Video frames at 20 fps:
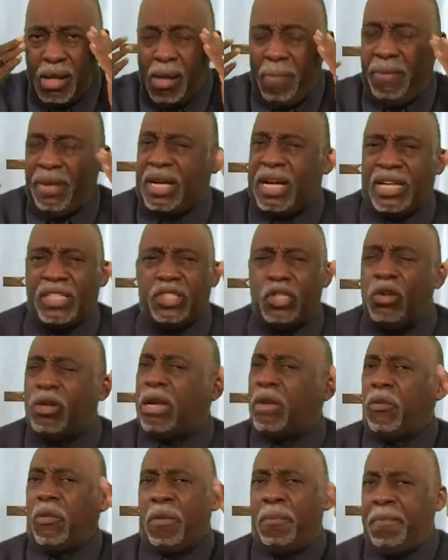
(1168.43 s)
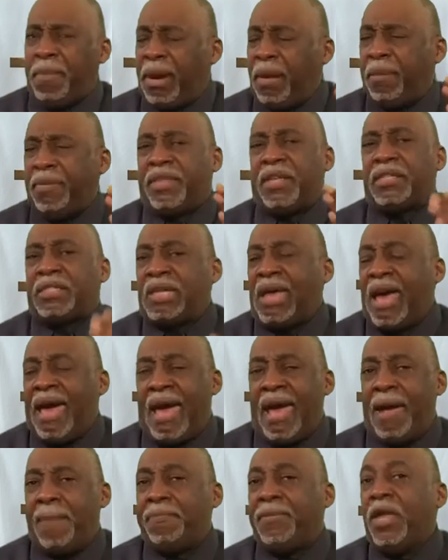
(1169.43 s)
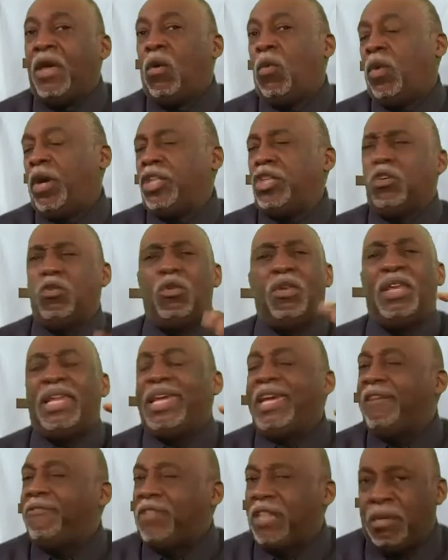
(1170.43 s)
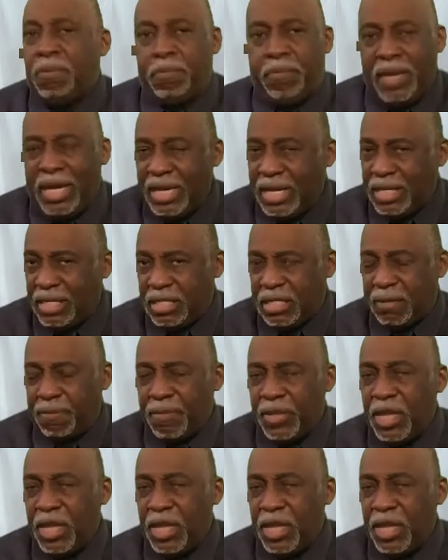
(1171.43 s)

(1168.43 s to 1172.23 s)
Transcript: Because you can remember the time when you lived in peace.